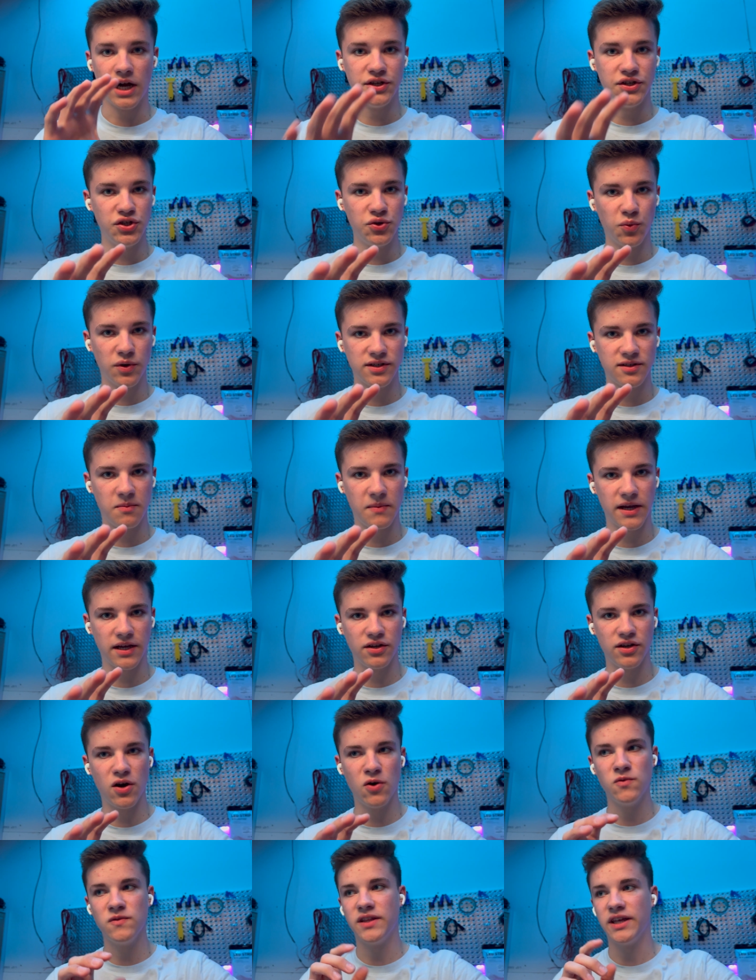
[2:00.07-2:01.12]
I do want to make
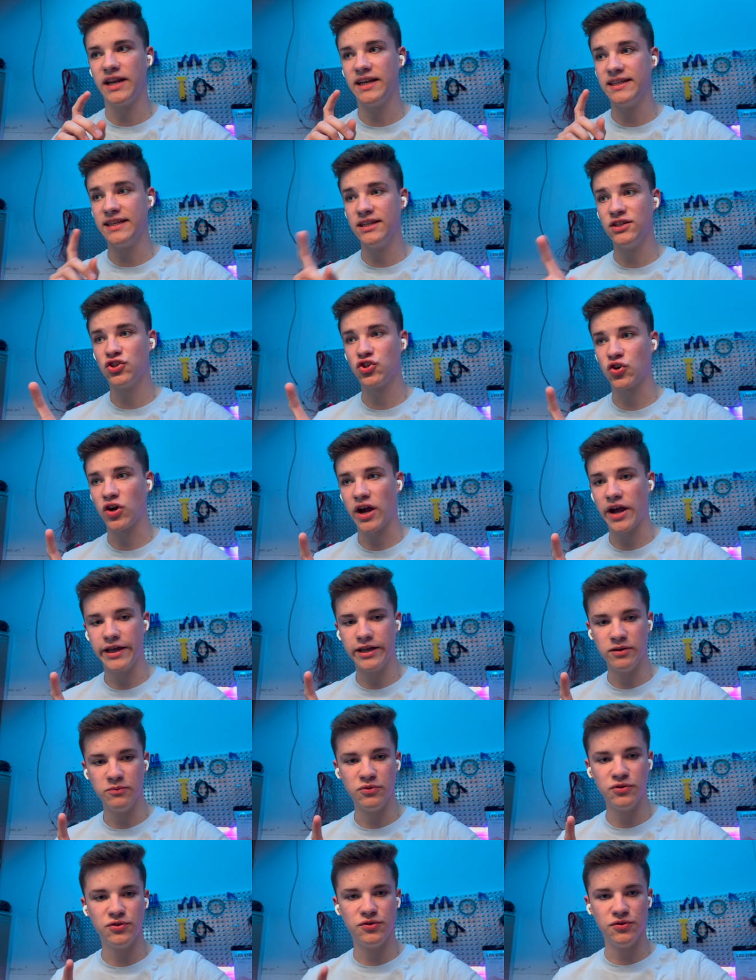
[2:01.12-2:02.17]
note that I did try
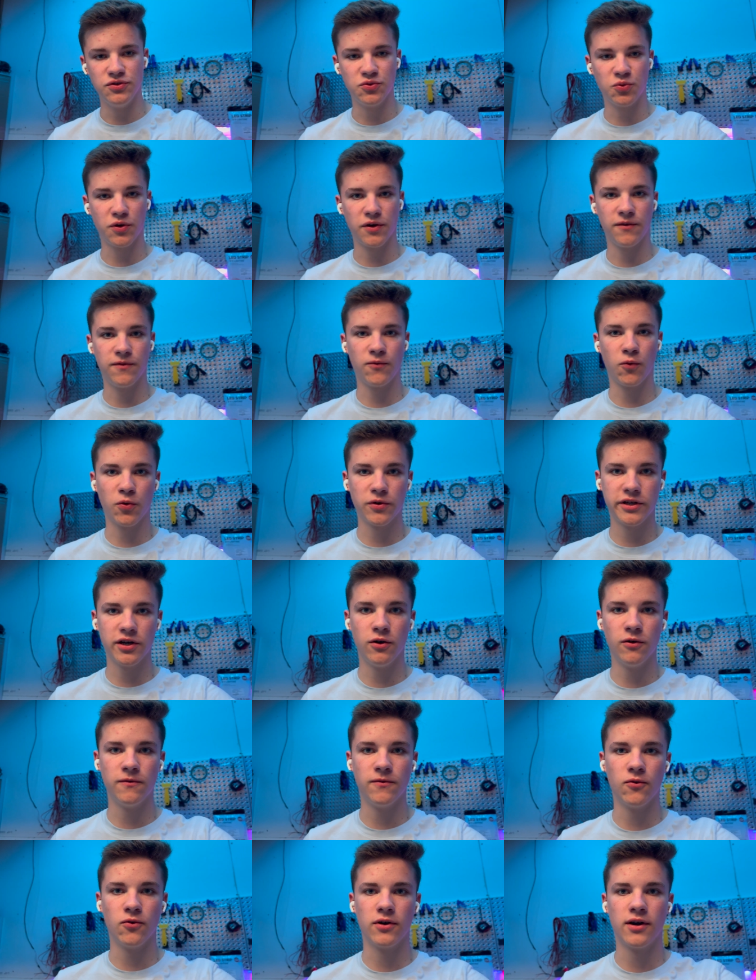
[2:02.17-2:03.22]
Ubuntu
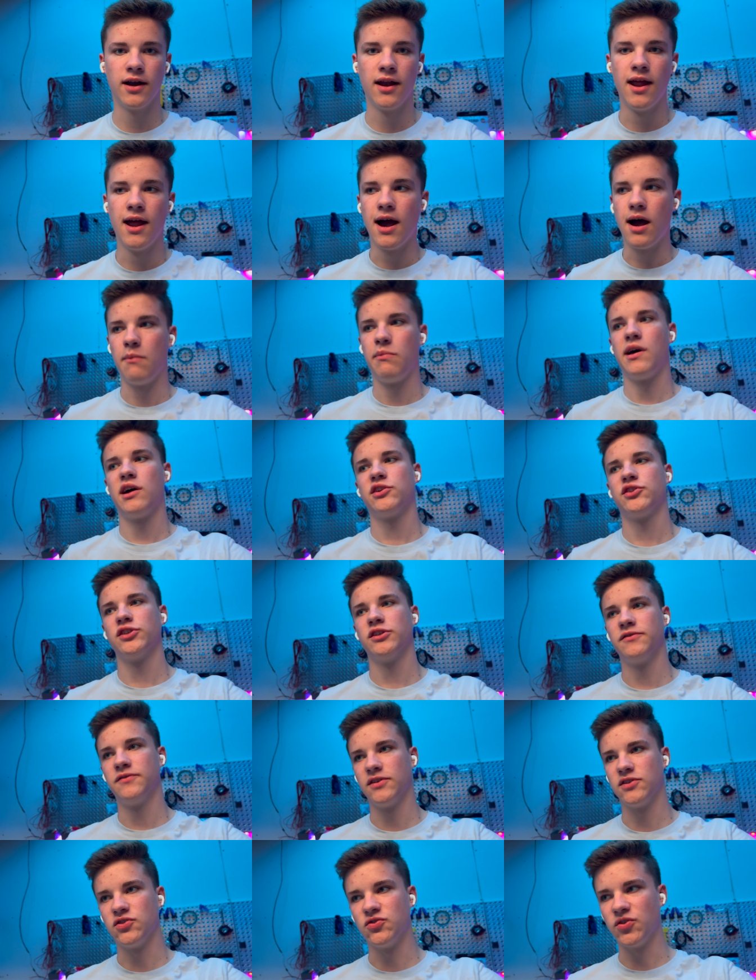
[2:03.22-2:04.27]
24.04. I'm not sure
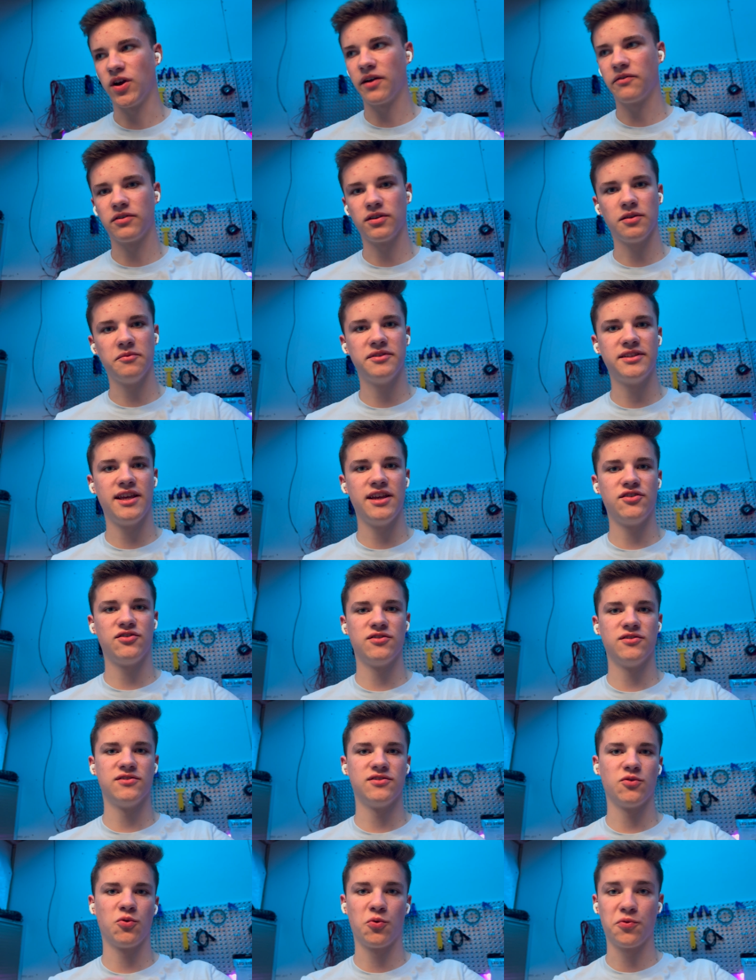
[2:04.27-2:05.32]
if it's driver
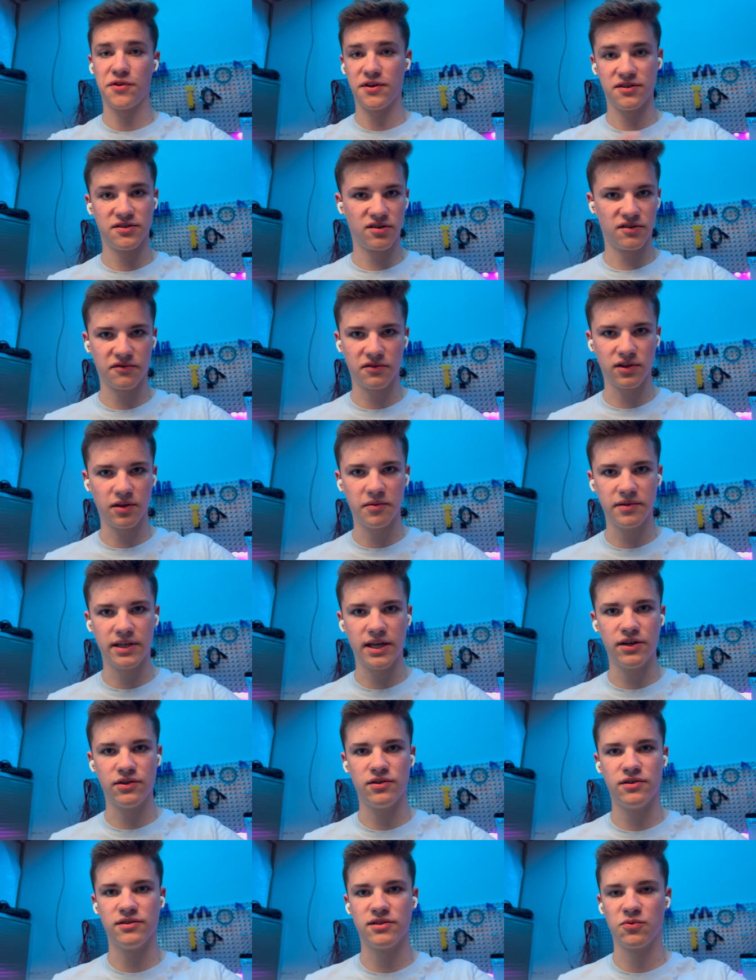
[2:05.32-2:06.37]
limitations or the server
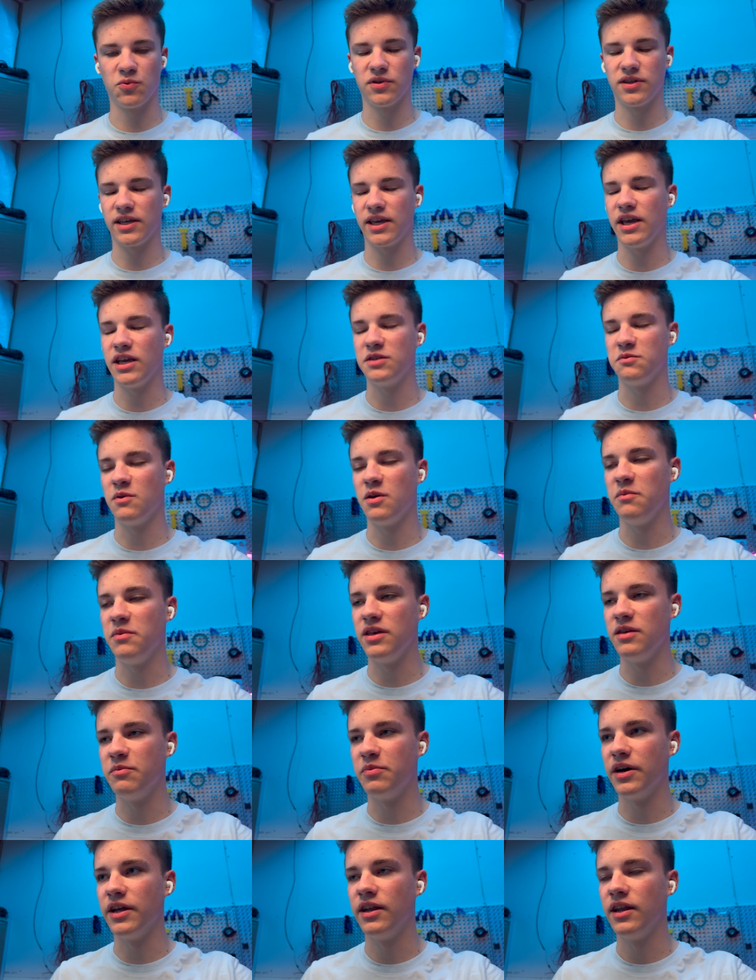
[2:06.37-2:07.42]
limitations or what the case may be,
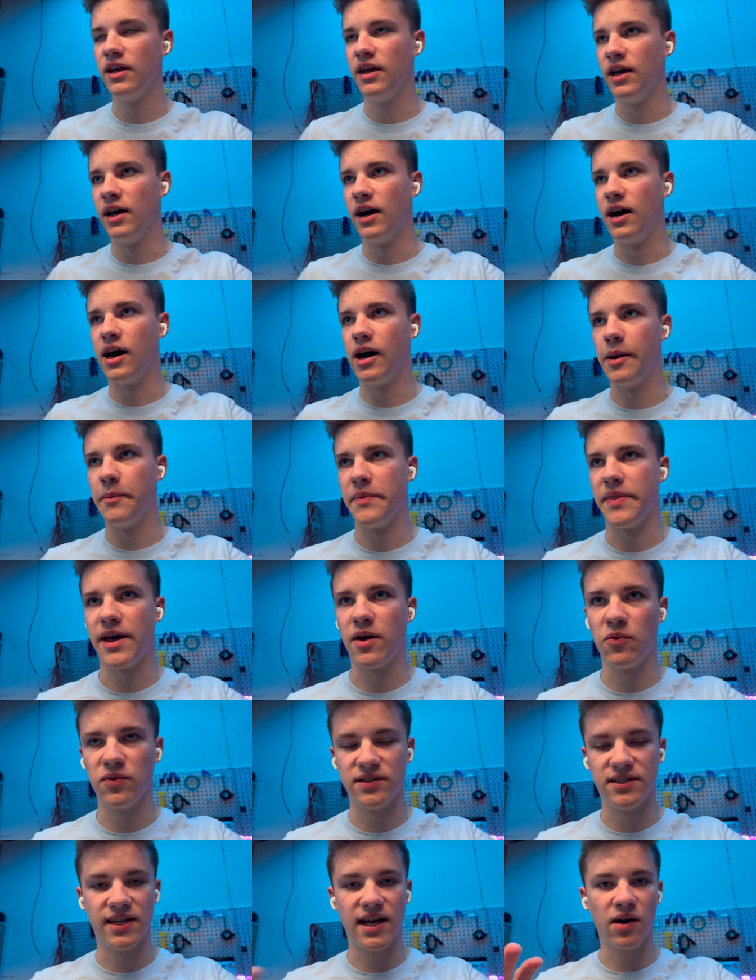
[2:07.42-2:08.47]
but that
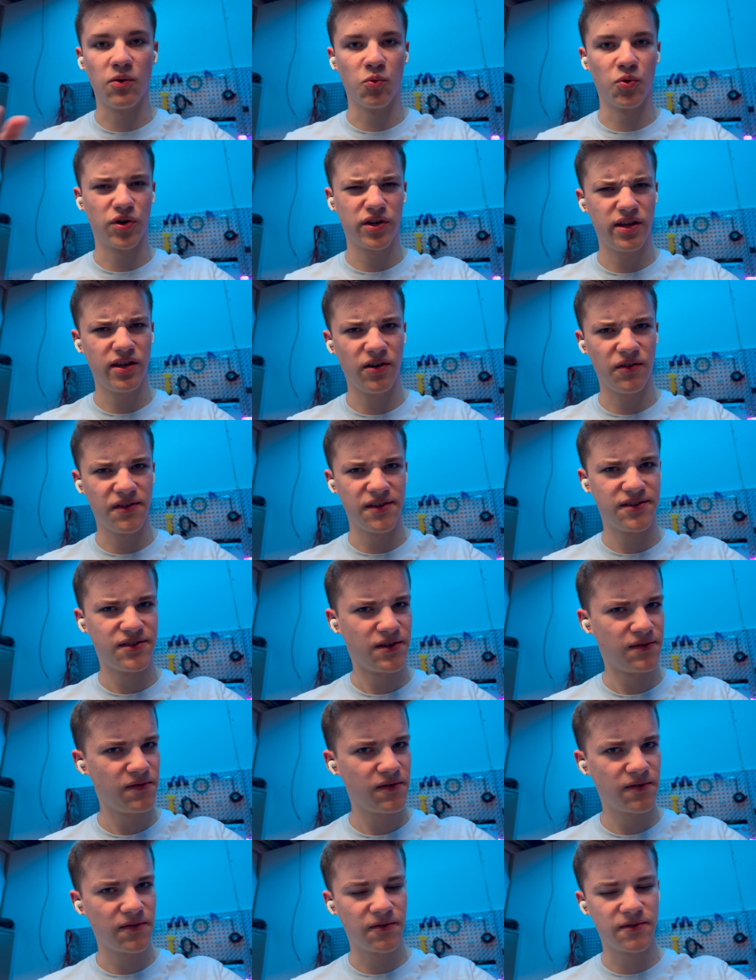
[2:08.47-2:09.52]
was not working on the
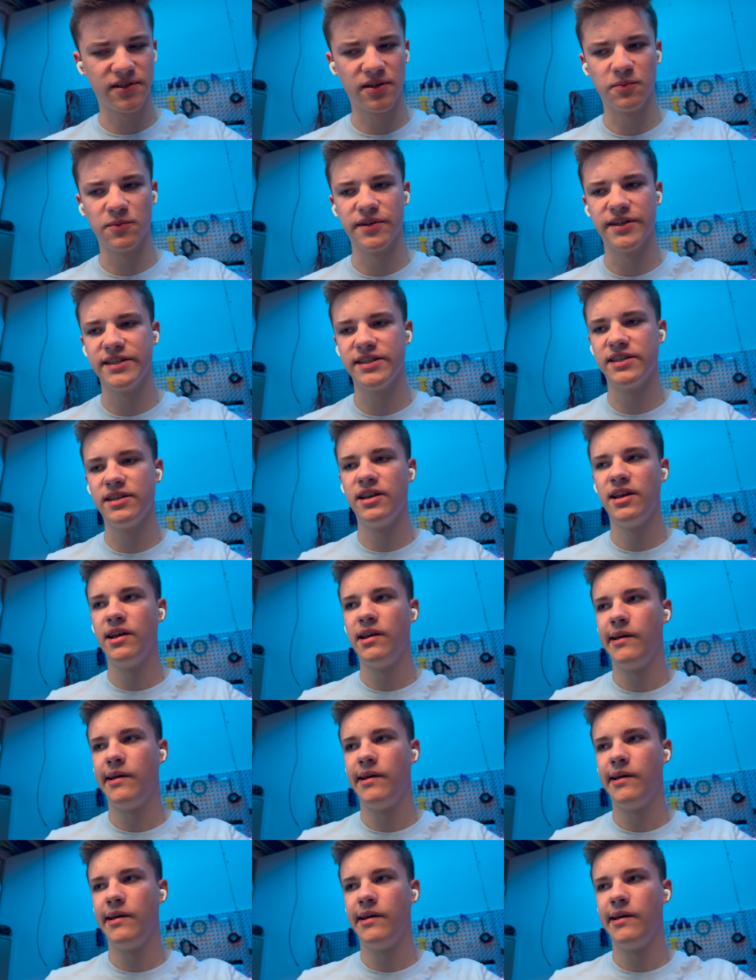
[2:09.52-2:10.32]
server for some reason.